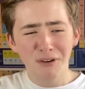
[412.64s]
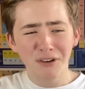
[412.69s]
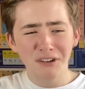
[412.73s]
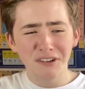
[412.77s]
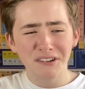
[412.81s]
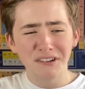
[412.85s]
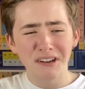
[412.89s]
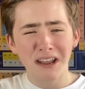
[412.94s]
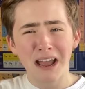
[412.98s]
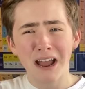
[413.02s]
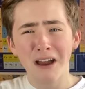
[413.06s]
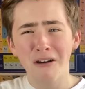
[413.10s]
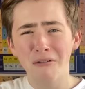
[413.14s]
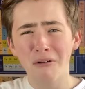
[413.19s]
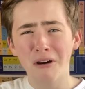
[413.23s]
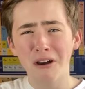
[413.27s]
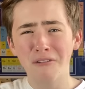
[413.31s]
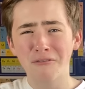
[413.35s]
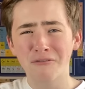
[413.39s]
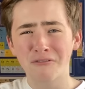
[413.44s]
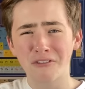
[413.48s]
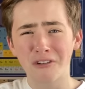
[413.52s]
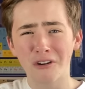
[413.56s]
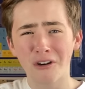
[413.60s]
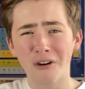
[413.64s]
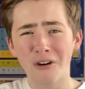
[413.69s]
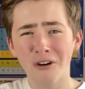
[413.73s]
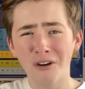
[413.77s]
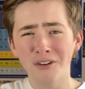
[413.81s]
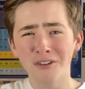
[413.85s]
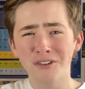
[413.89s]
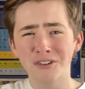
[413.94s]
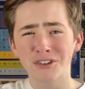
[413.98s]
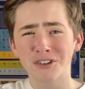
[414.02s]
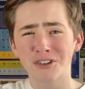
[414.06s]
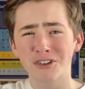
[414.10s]
but now I've
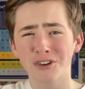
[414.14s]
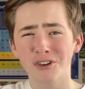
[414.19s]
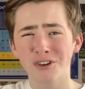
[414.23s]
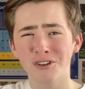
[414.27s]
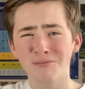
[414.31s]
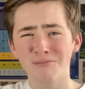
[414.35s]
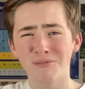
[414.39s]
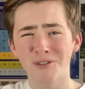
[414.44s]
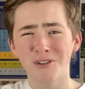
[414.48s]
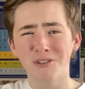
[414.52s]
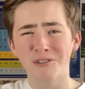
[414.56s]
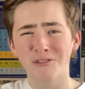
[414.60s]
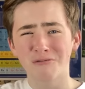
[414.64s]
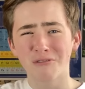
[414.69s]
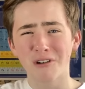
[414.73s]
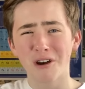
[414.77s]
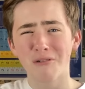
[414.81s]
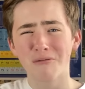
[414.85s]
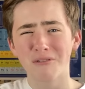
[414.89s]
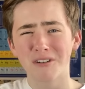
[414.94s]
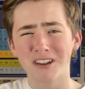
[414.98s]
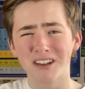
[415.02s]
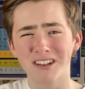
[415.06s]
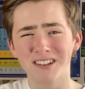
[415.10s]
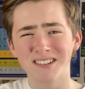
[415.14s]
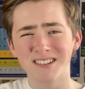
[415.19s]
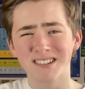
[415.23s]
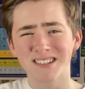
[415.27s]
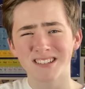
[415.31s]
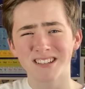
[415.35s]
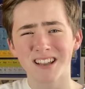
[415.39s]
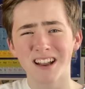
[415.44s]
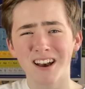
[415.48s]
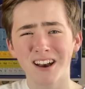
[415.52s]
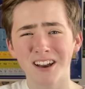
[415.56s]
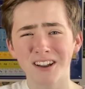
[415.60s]
got a tumour growing
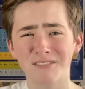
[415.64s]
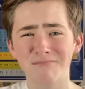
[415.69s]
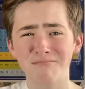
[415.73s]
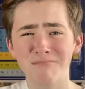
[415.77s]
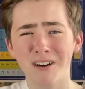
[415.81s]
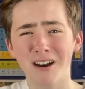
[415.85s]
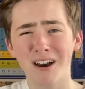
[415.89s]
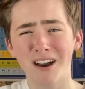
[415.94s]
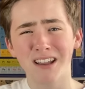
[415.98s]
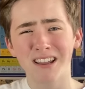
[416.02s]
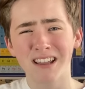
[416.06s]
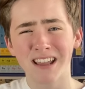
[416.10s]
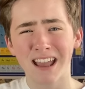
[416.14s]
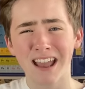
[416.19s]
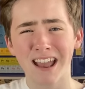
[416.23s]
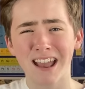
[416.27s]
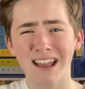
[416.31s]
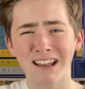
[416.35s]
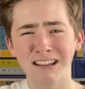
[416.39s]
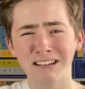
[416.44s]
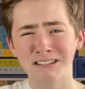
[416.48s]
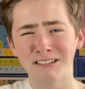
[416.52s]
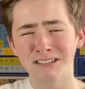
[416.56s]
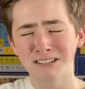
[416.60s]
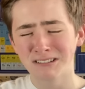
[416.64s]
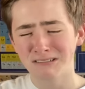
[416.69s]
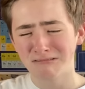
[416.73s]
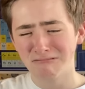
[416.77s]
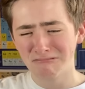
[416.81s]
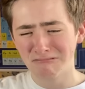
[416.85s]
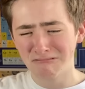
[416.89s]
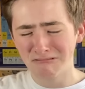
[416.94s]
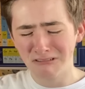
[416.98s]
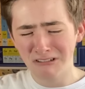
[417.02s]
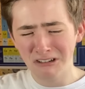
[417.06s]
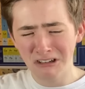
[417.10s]
inside my head.
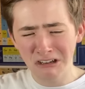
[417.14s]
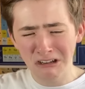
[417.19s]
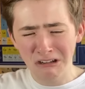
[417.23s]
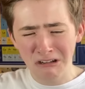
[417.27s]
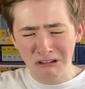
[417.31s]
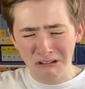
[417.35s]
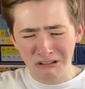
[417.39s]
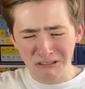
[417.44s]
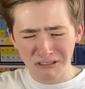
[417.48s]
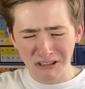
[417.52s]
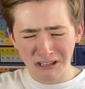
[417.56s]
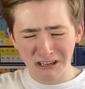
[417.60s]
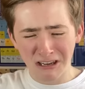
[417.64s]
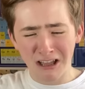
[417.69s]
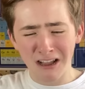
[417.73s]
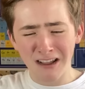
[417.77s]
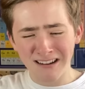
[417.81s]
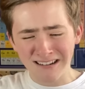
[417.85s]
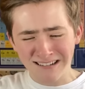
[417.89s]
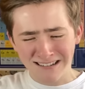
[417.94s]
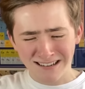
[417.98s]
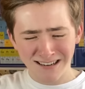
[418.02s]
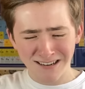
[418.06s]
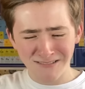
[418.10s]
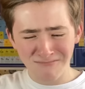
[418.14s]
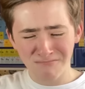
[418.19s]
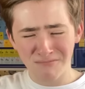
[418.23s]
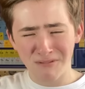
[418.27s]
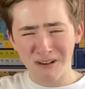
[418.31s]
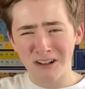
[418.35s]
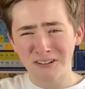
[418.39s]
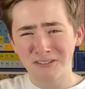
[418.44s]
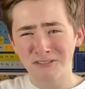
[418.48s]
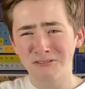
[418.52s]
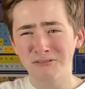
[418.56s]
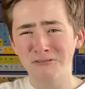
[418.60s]
The
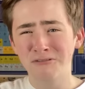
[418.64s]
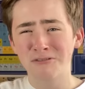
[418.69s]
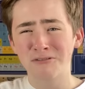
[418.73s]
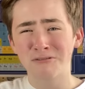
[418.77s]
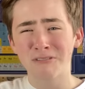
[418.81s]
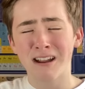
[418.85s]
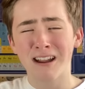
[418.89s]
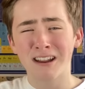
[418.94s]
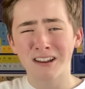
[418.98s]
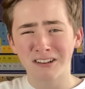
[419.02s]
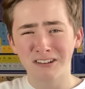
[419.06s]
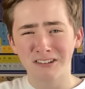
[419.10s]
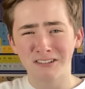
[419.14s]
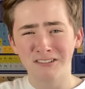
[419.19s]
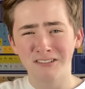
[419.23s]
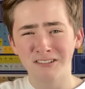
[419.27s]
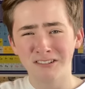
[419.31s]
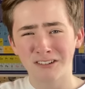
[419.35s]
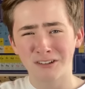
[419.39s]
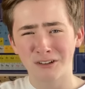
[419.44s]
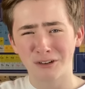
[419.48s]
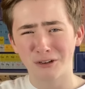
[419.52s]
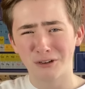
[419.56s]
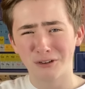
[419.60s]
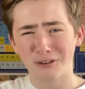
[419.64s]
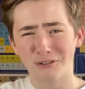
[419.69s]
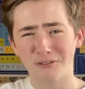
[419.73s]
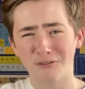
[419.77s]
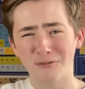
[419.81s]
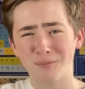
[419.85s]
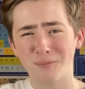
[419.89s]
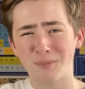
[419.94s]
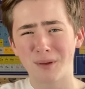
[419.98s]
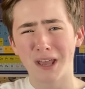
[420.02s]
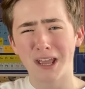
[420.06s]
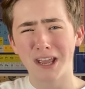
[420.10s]
Lightning Battle Dragon could
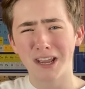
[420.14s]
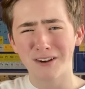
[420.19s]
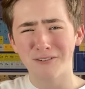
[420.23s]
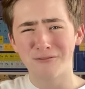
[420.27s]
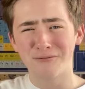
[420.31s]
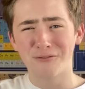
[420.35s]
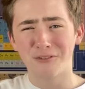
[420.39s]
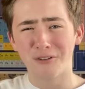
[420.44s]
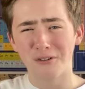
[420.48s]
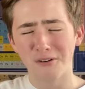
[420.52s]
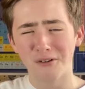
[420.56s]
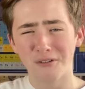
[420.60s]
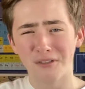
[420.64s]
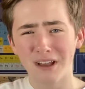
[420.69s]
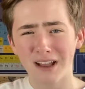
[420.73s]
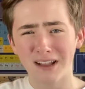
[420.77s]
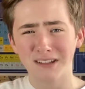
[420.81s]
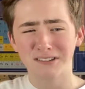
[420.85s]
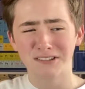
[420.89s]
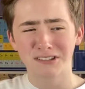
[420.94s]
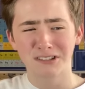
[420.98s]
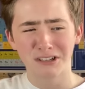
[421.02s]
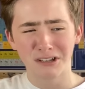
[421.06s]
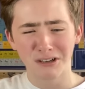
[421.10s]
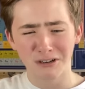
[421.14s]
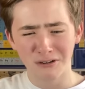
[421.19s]
have paid for that